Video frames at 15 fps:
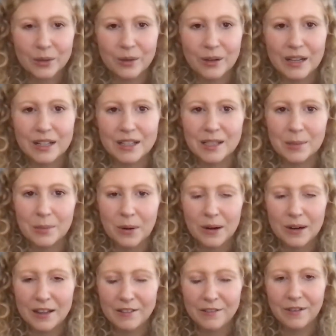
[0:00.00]
good and
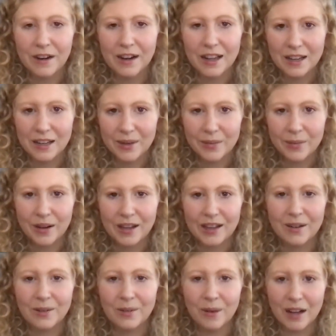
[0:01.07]
supportive for
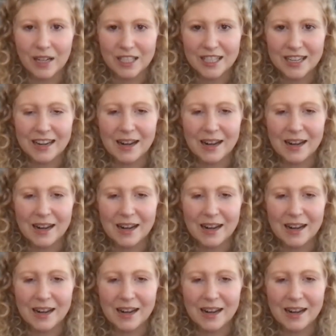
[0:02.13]
anyone watching.